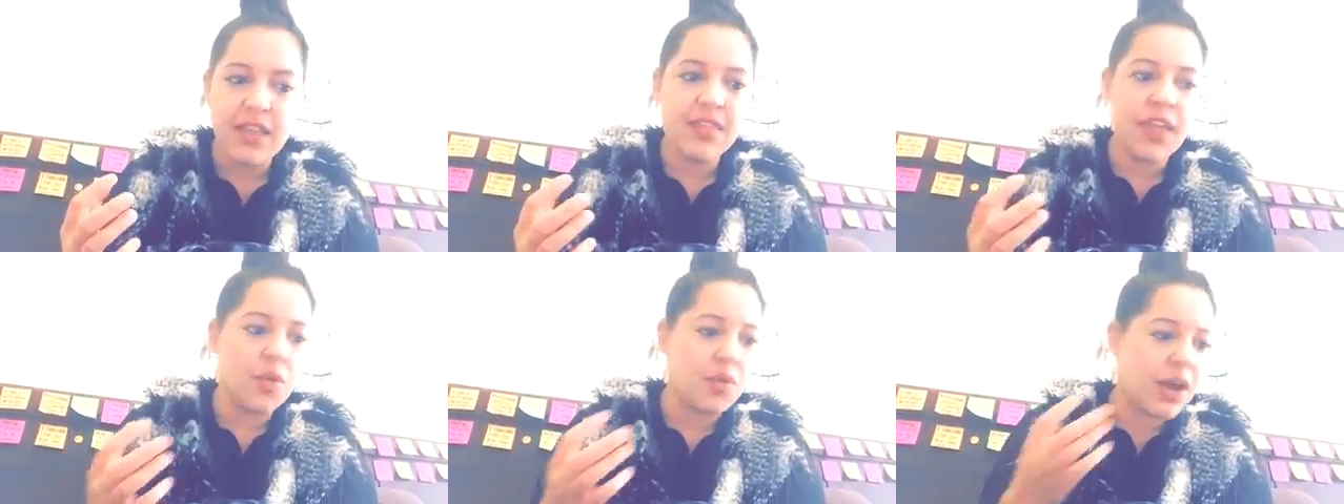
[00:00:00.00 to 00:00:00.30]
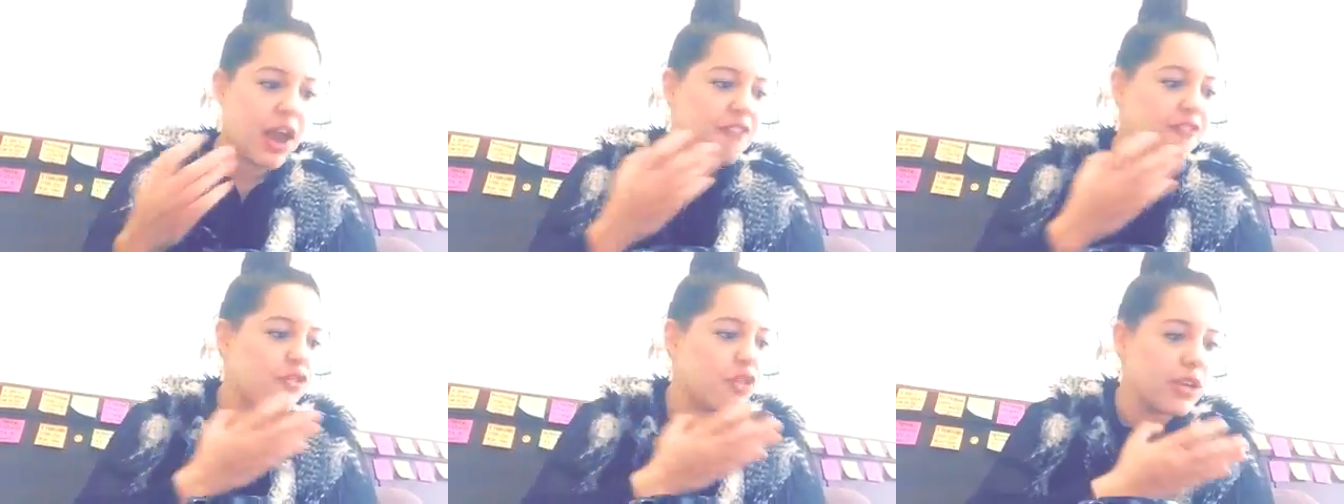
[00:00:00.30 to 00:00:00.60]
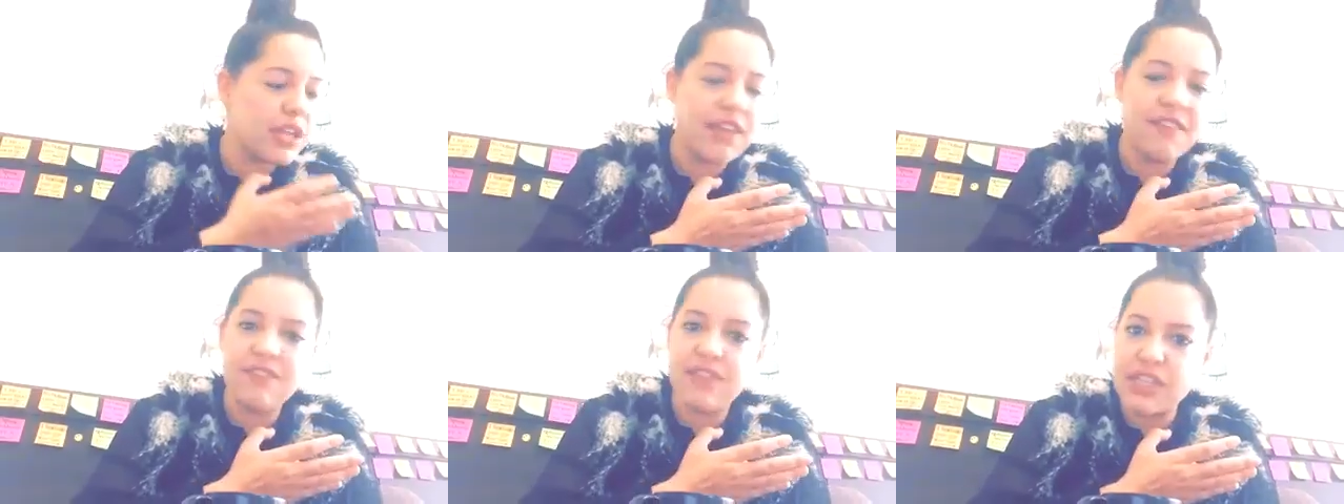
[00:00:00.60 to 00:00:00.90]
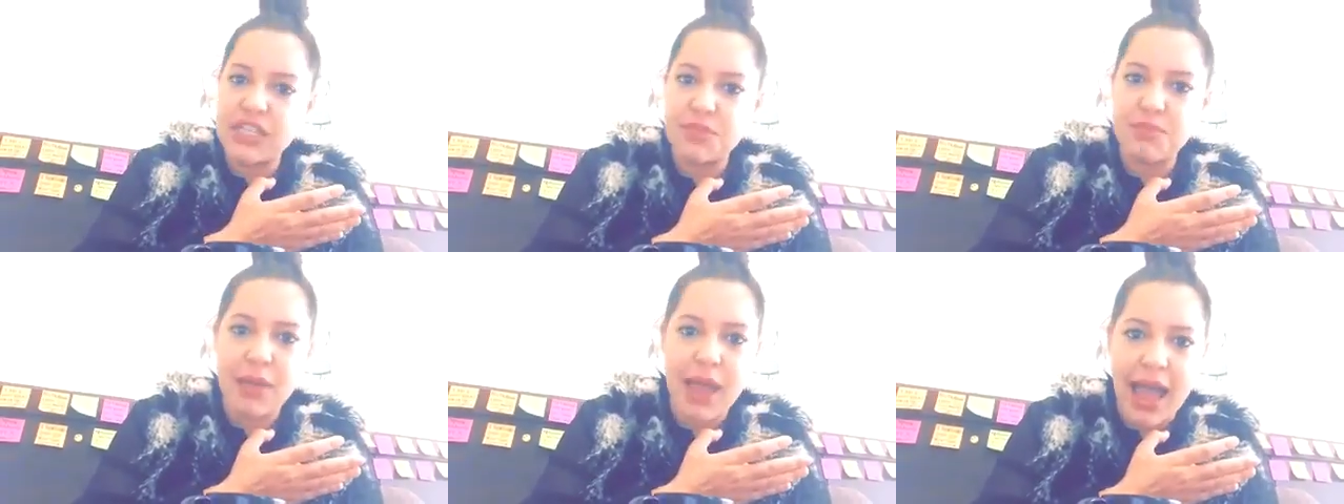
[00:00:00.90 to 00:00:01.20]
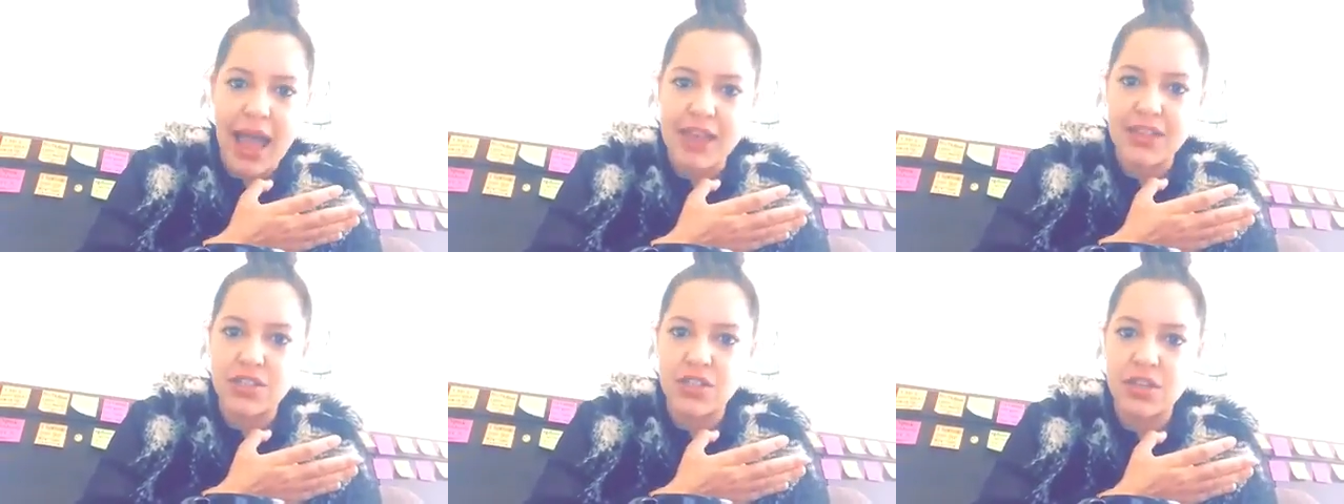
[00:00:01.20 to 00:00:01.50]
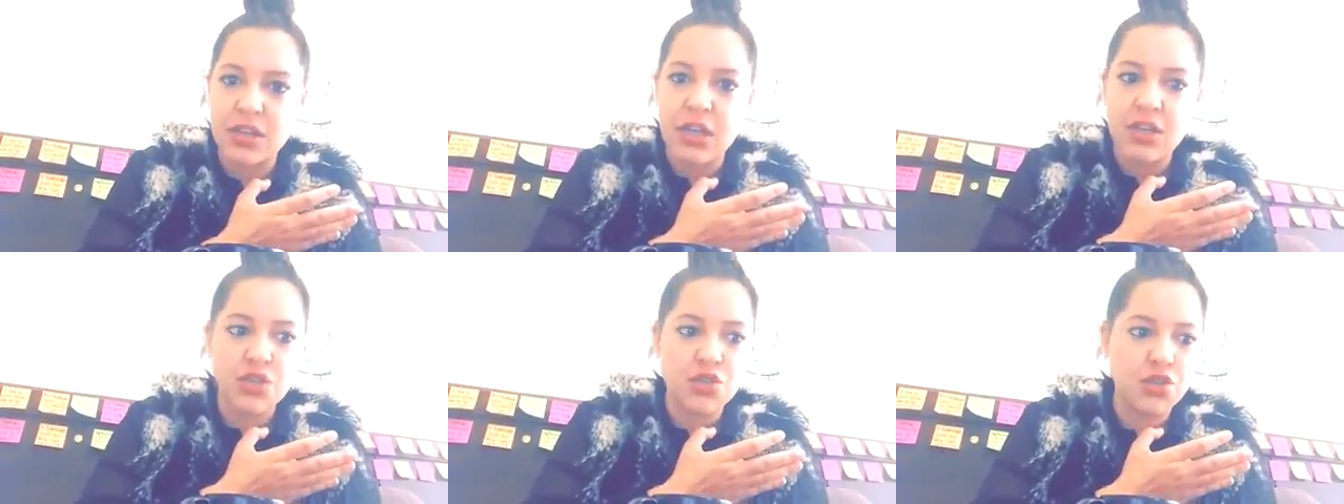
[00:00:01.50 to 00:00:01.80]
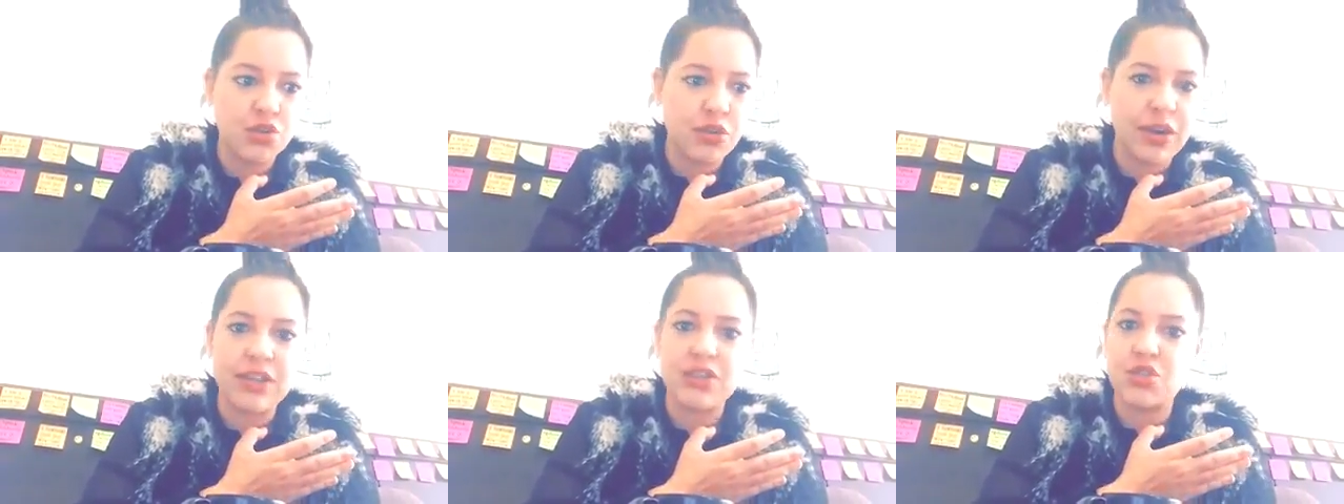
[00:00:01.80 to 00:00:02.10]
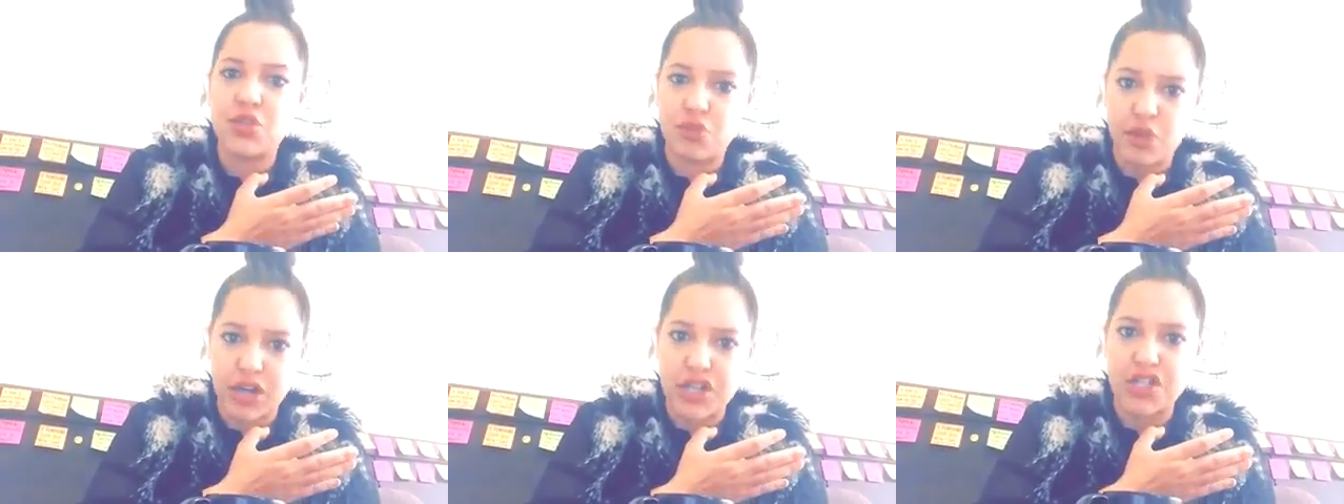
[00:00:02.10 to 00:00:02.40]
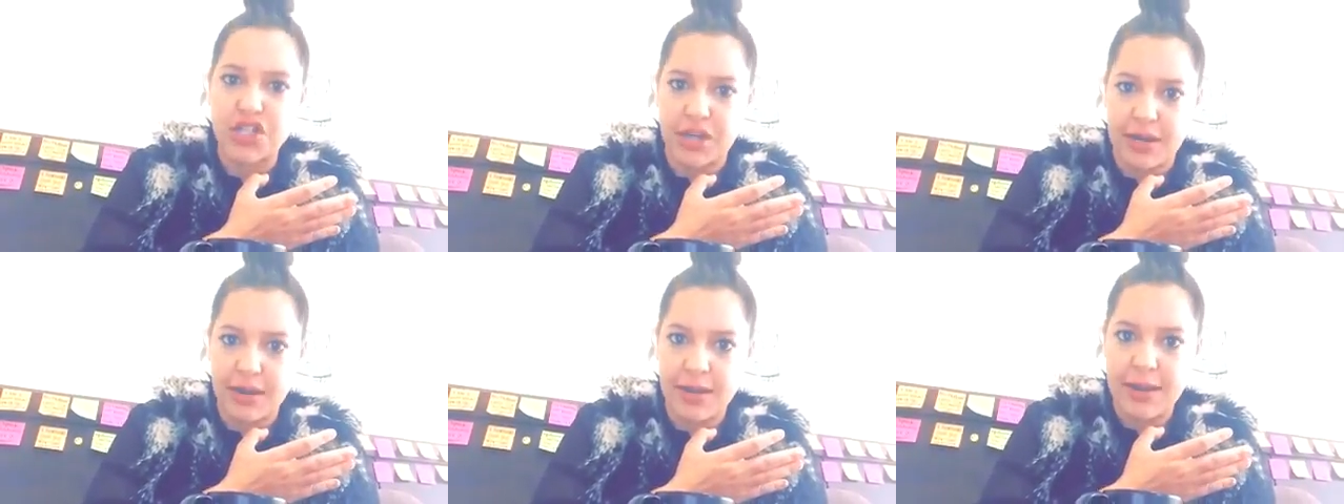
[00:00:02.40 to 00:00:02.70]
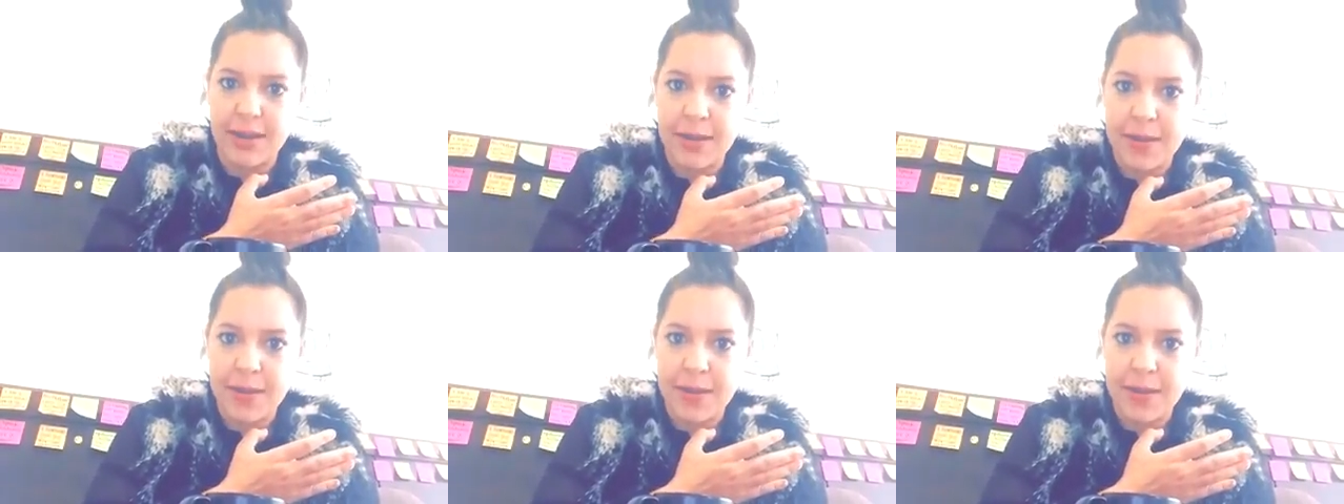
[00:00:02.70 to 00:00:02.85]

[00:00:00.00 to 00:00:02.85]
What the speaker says: that when I forgive this past transgression,